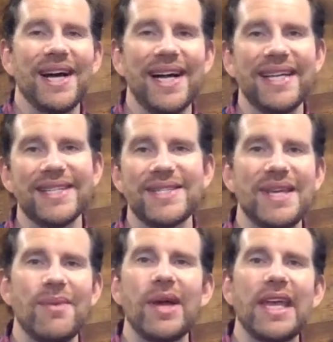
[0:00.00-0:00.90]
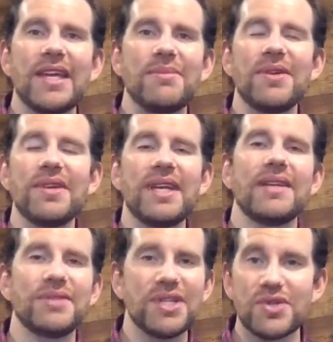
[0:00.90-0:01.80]
in the CMYK
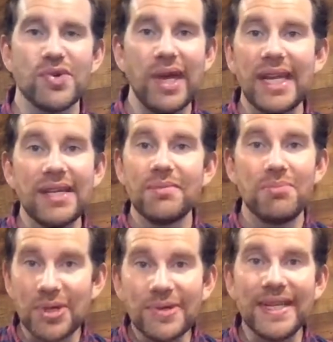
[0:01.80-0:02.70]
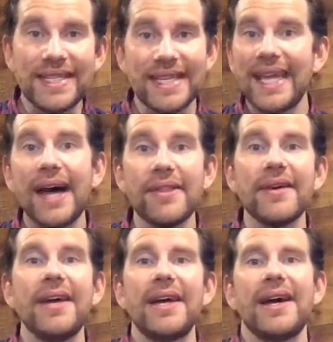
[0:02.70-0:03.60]
community, just creating beauty together,
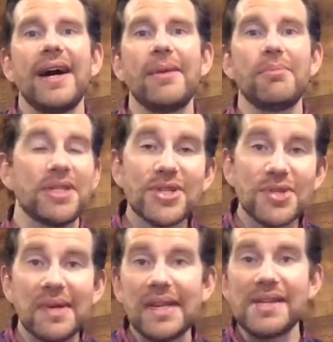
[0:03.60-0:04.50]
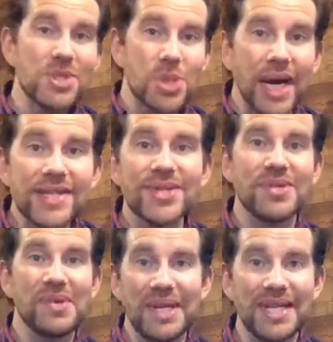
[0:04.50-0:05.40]
but just doing it as friends and
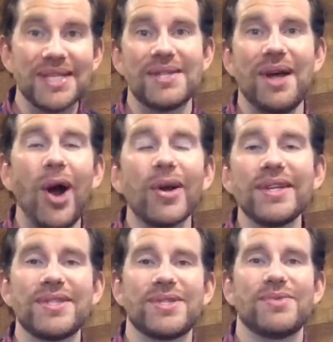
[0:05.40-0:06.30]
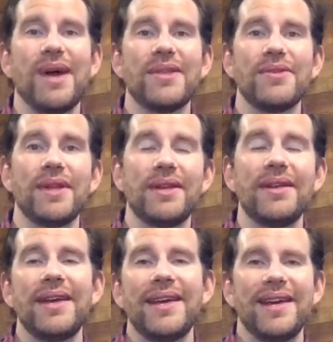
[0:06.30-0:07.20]
doing it as artists rather than
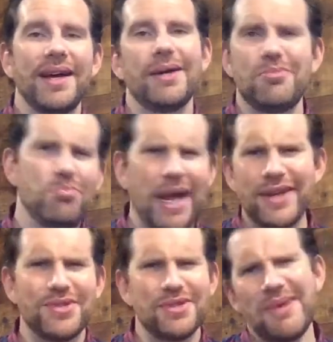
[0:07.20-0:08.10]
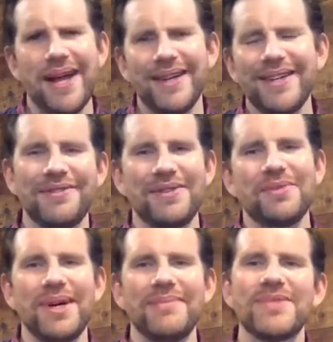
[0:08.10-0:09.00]
Pastor Matt, if you
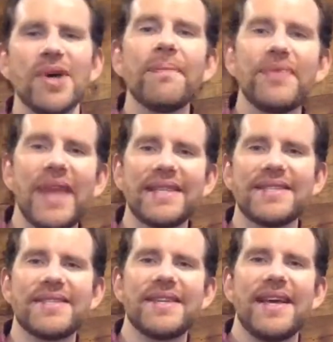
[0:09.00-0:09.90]
will. So that's